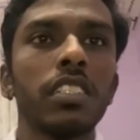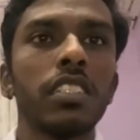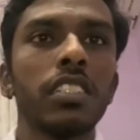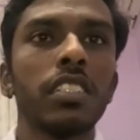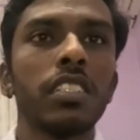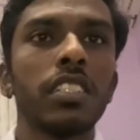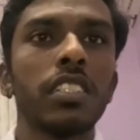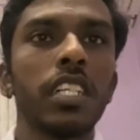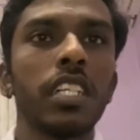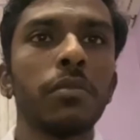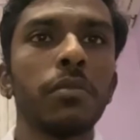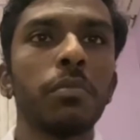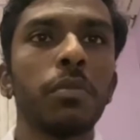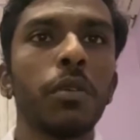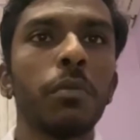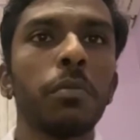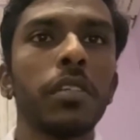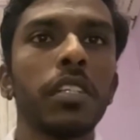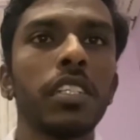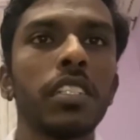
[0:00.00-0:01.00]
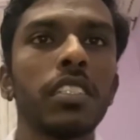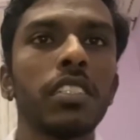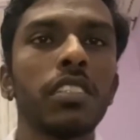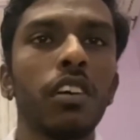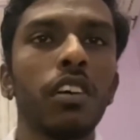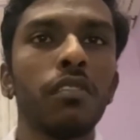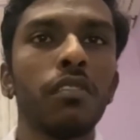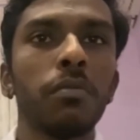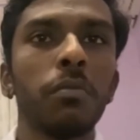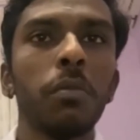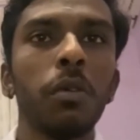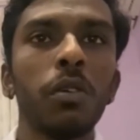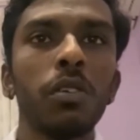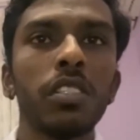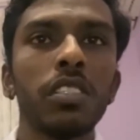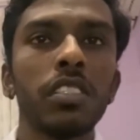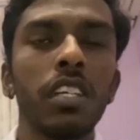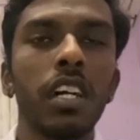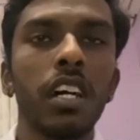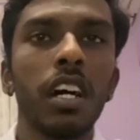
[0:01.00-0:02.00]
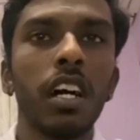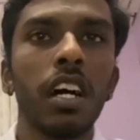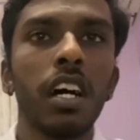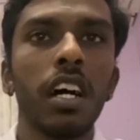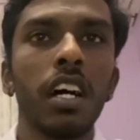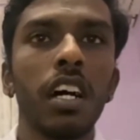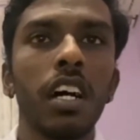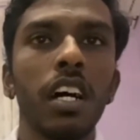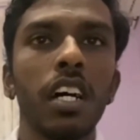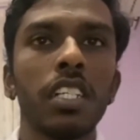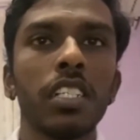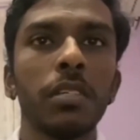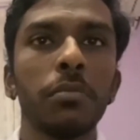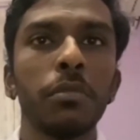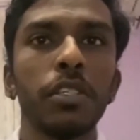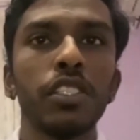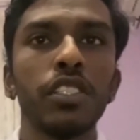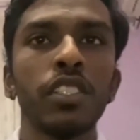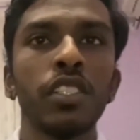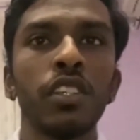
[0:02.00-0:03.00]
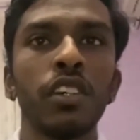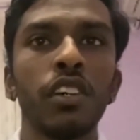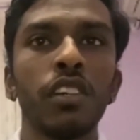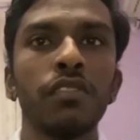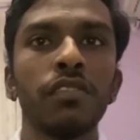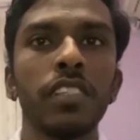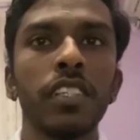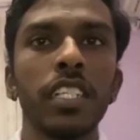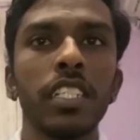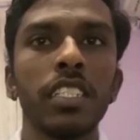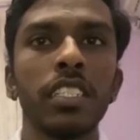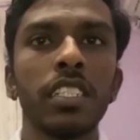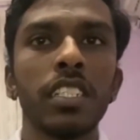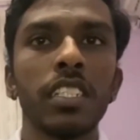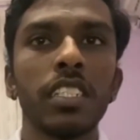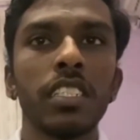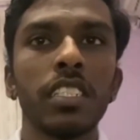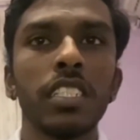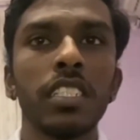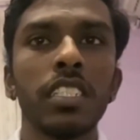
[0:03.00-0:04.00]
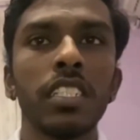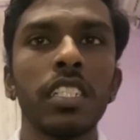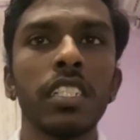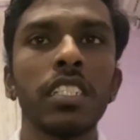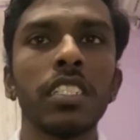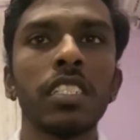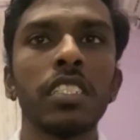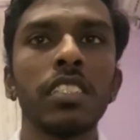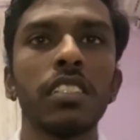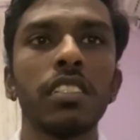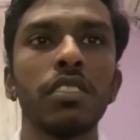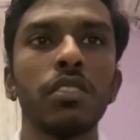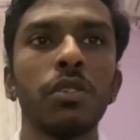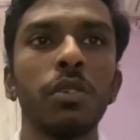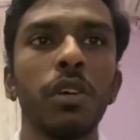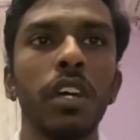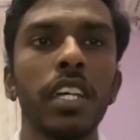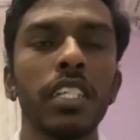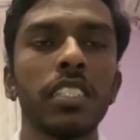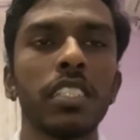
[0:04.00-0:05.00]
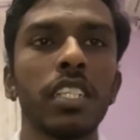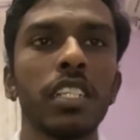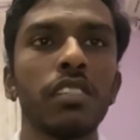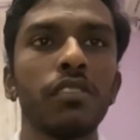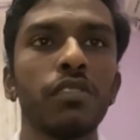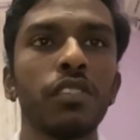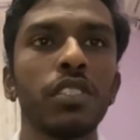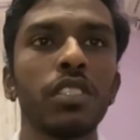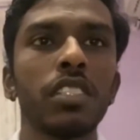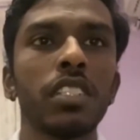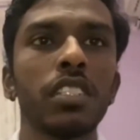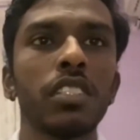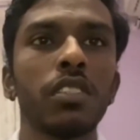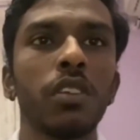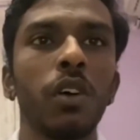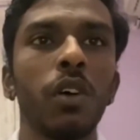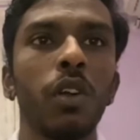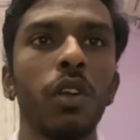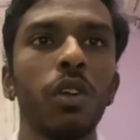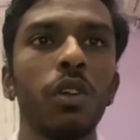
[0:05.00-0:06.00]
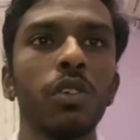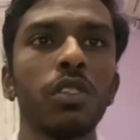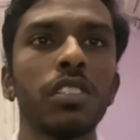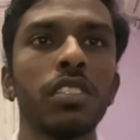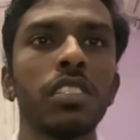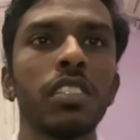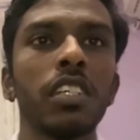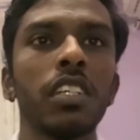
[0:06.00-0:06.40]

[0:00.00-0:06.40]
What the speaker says: Strength properties of boards are the measure of its resistance to external forces or loads